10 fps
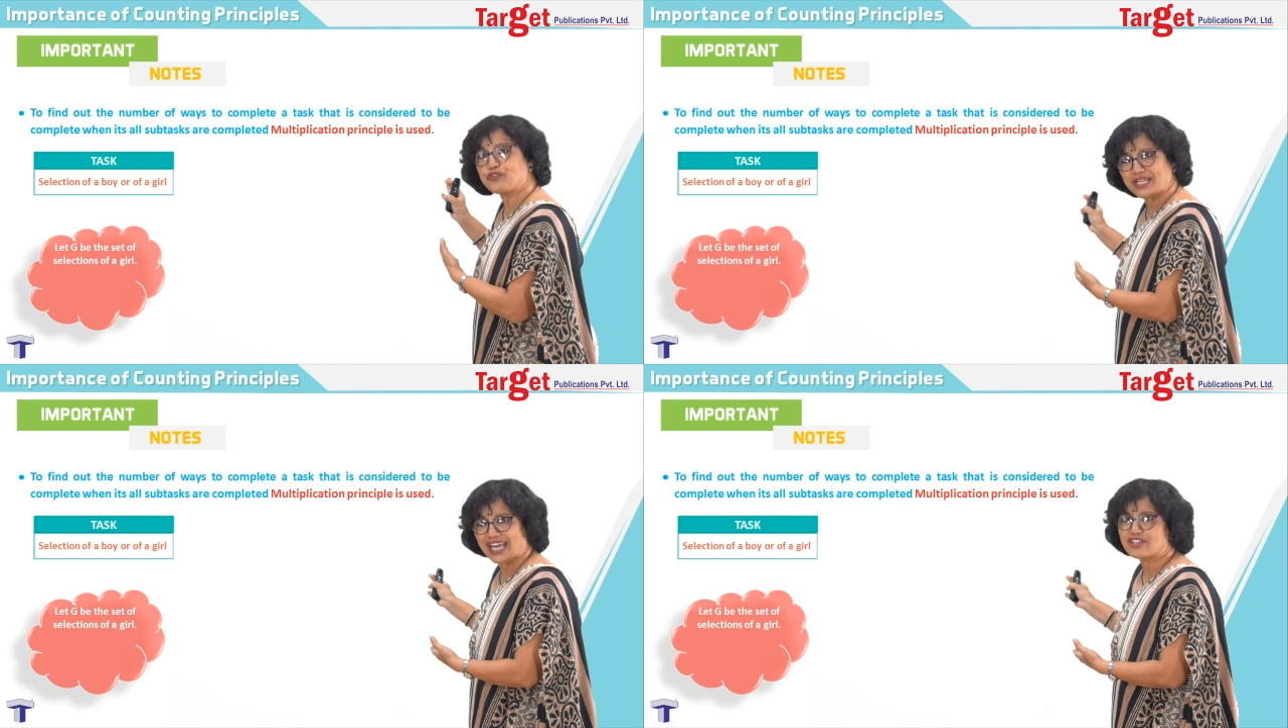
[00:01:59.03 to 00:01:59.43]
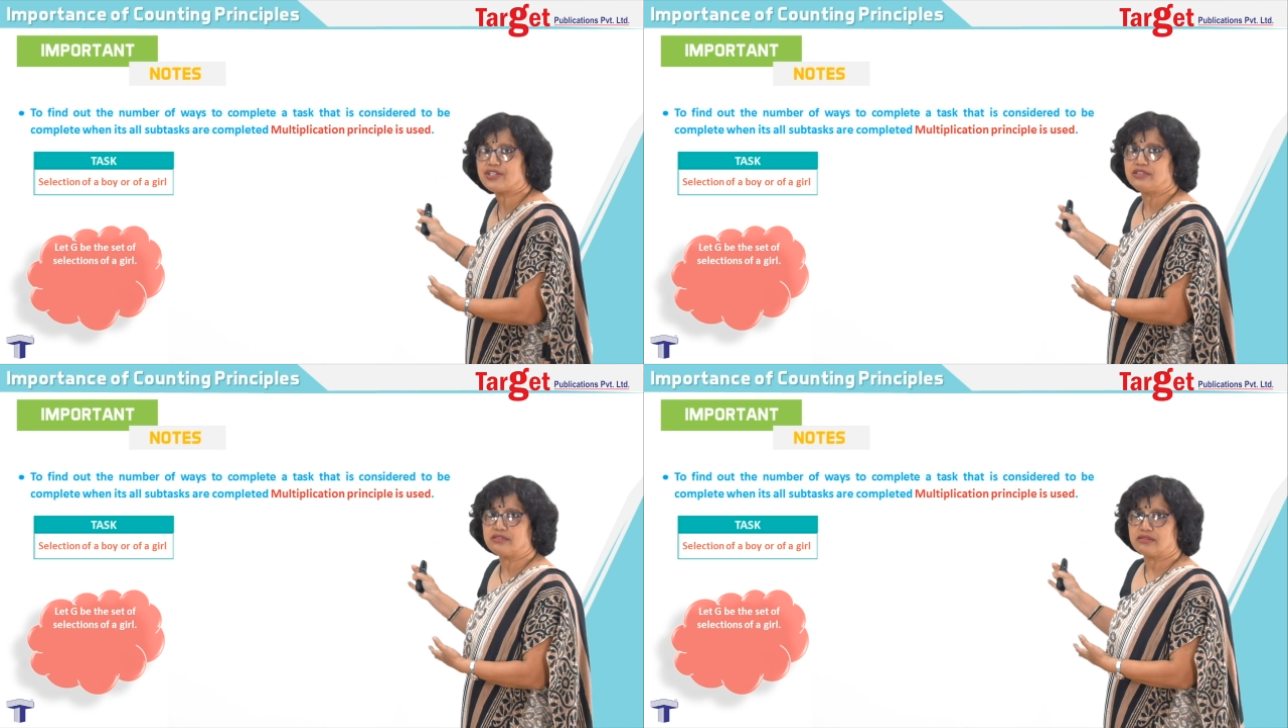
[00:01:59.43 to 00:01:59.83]
of
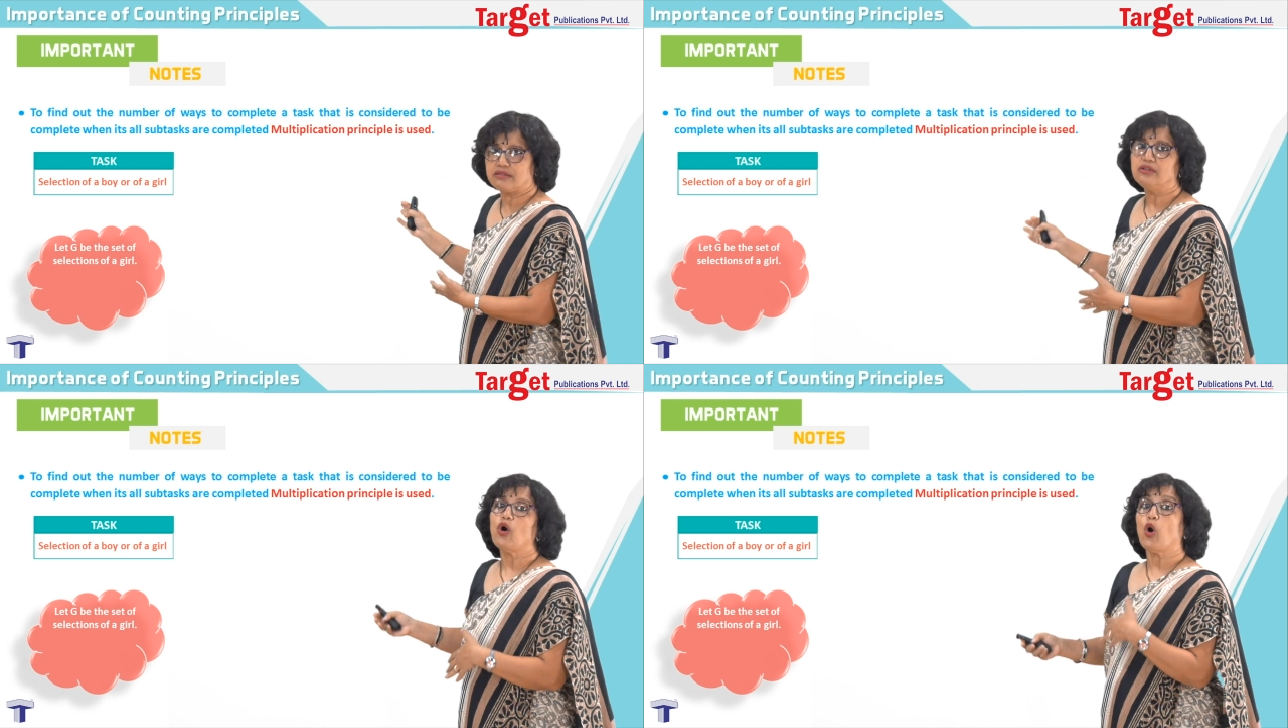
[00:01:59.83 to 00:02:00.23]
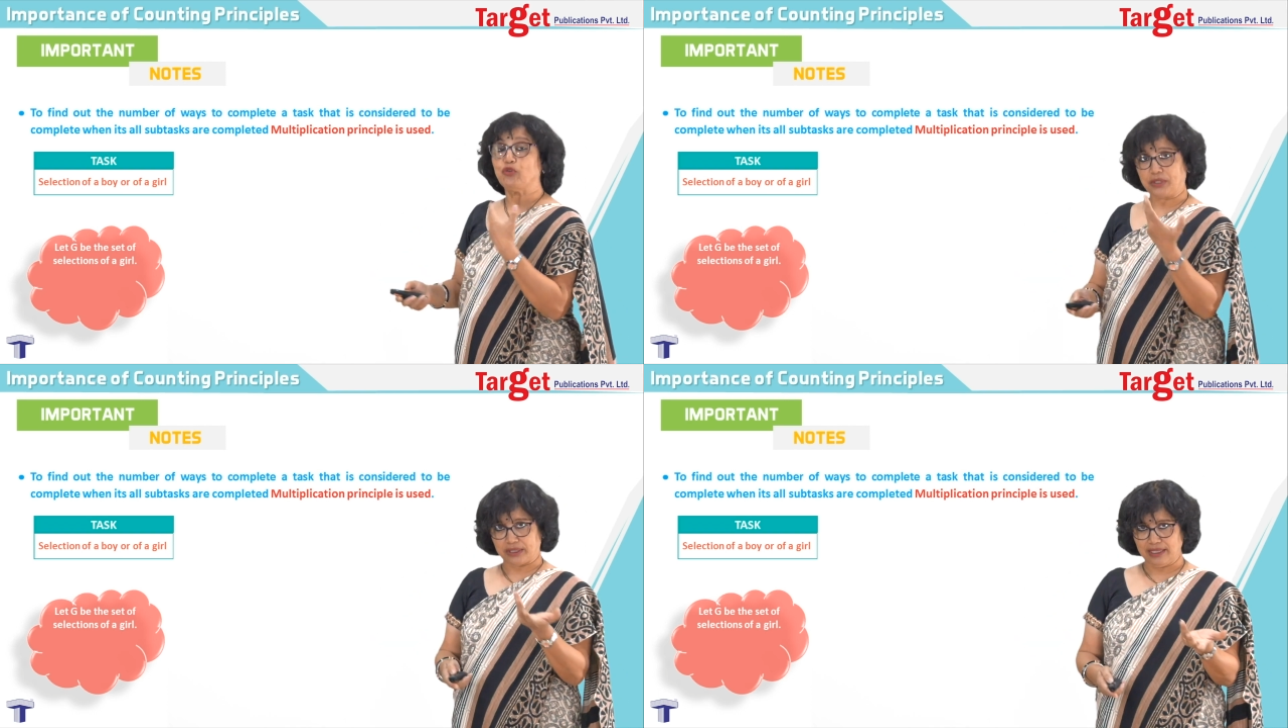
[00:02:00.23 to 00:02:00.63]
selections
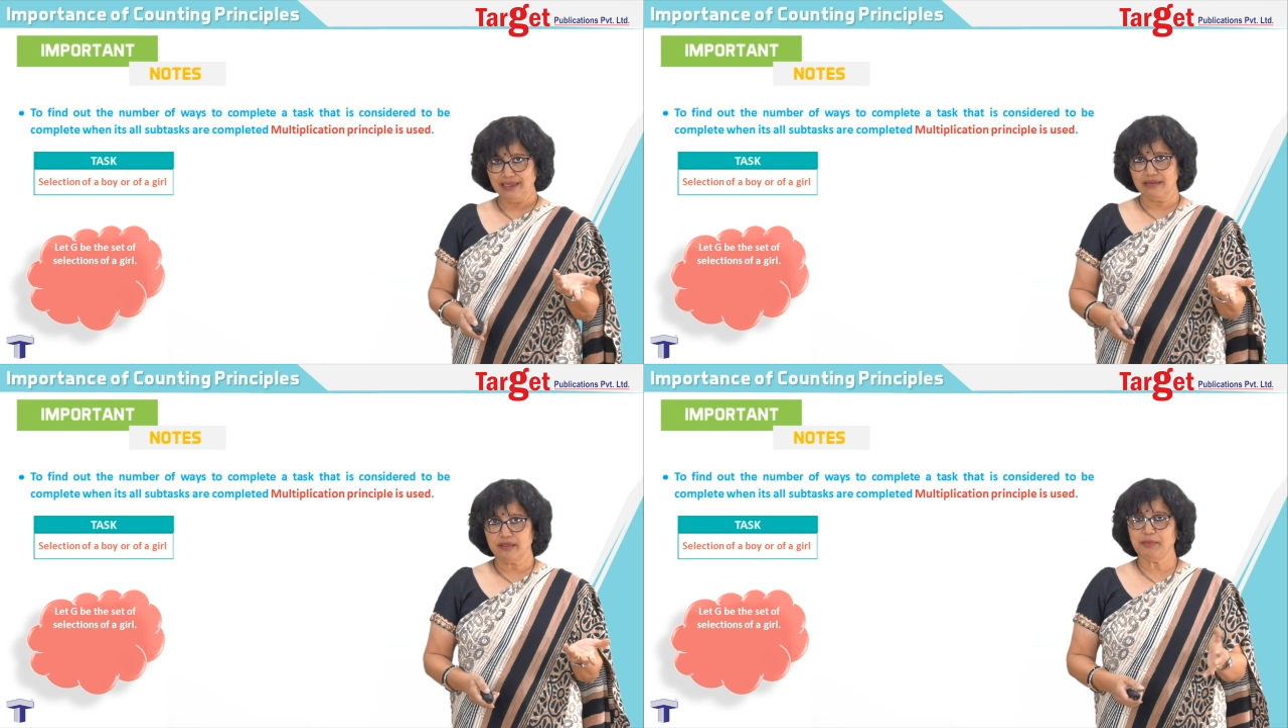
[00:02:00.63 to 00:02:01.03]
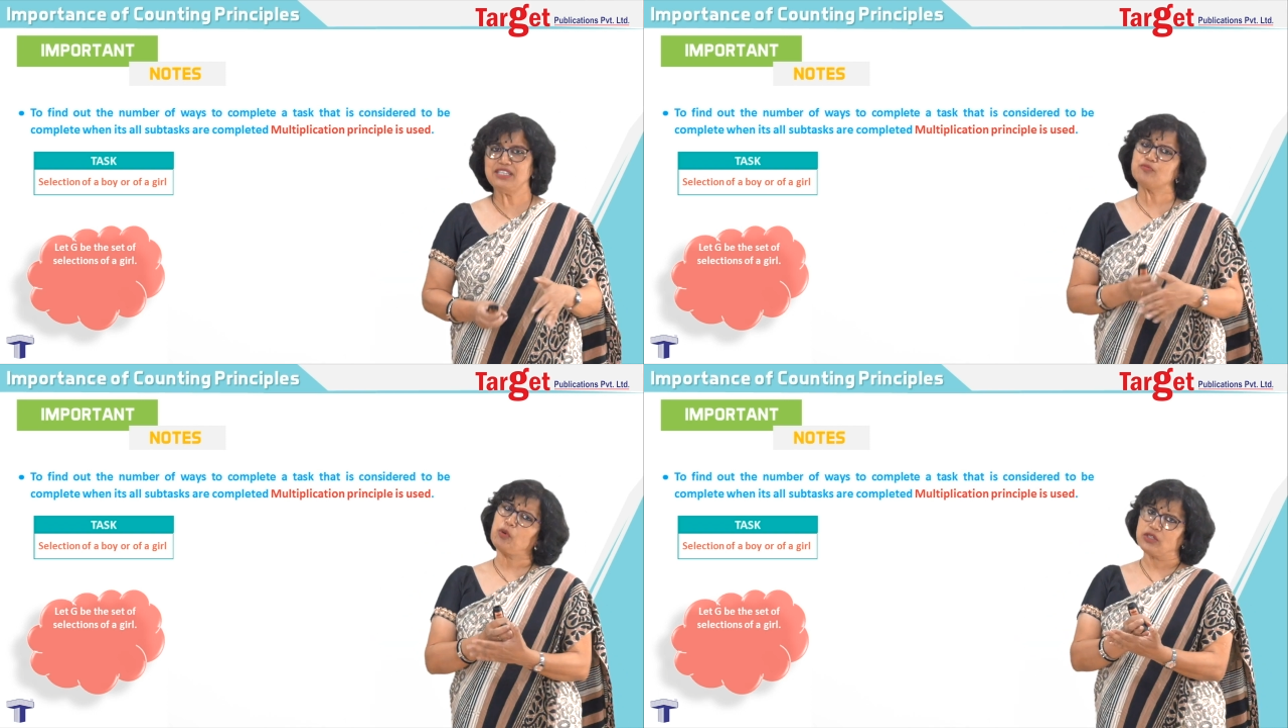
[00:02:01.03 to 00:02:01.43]
of girl,
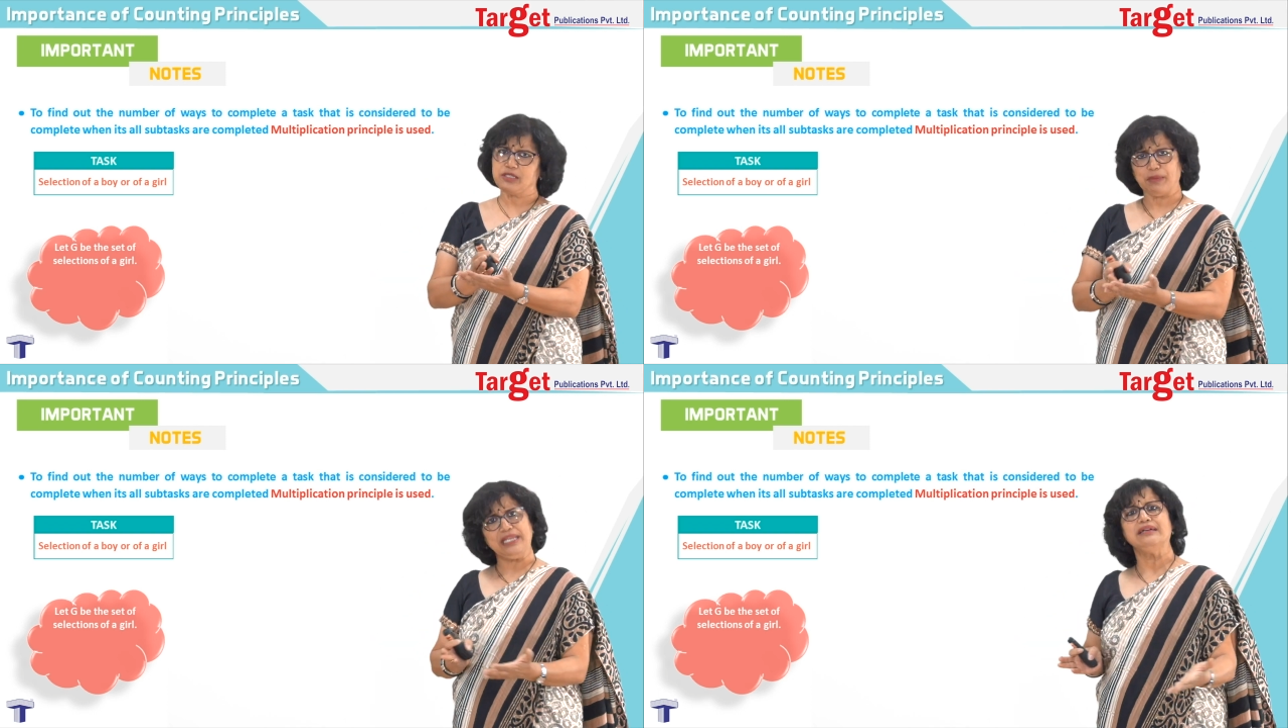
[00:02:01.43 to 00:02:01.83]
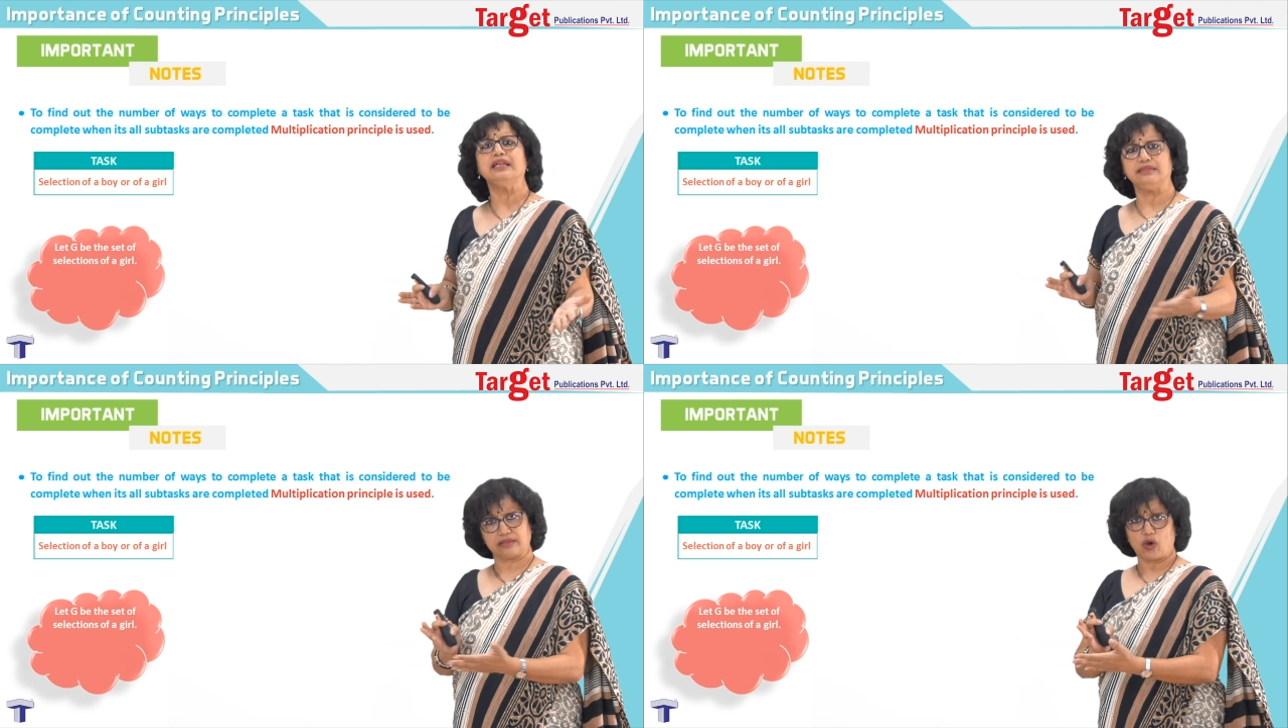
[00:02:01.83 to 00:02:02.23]
means
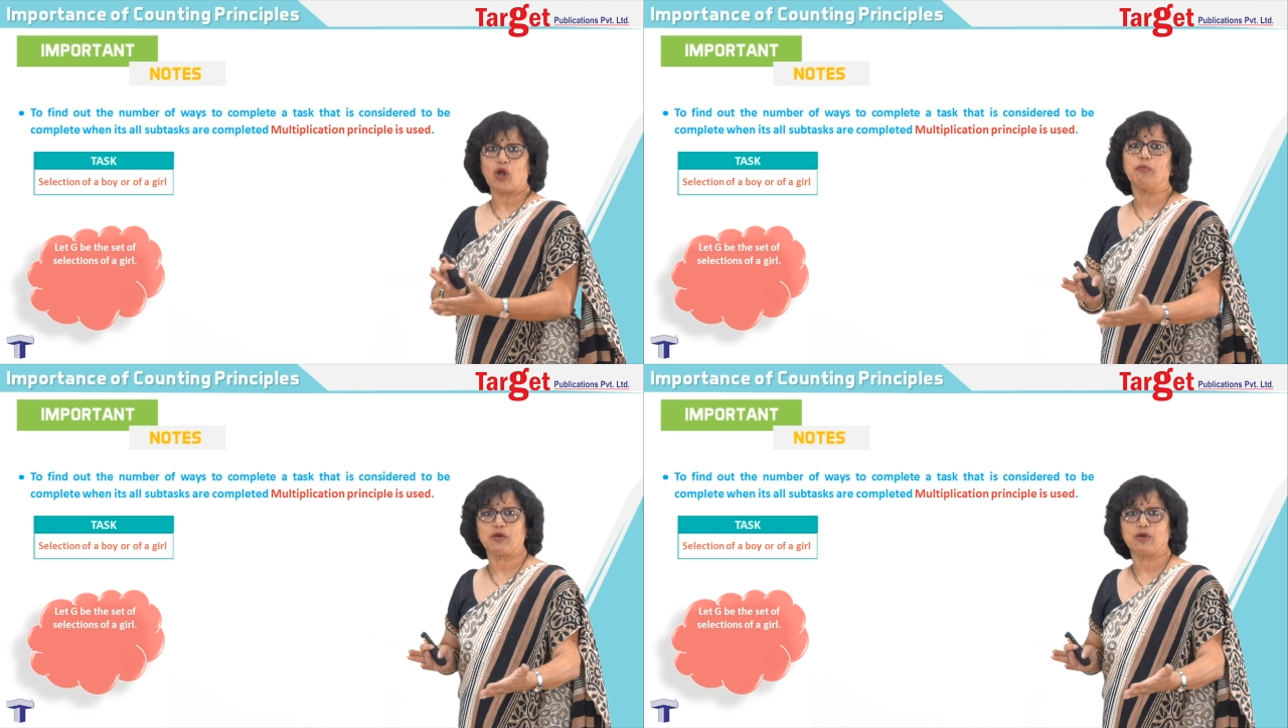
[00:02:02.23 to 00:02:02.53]
possibilities, all